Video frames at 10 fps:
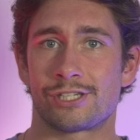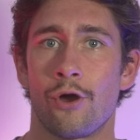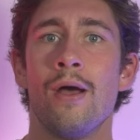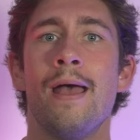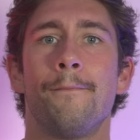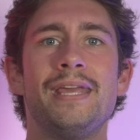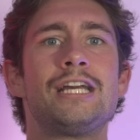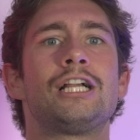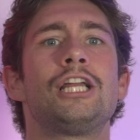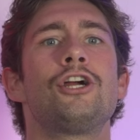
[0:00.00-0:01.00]
so be
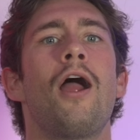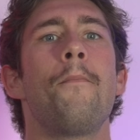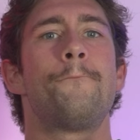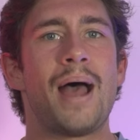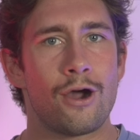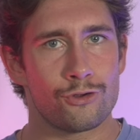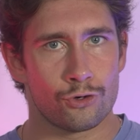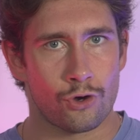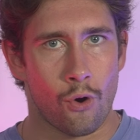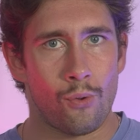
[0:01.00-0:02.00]
clear about
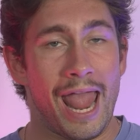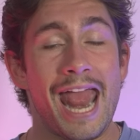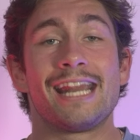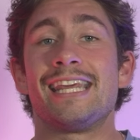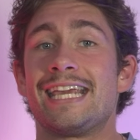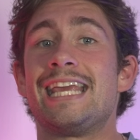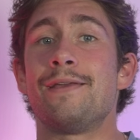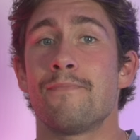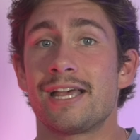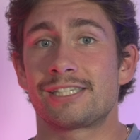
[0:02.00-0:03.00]
your goal and the key
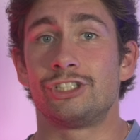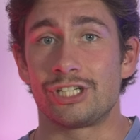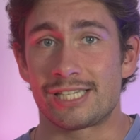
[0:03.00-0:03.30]
message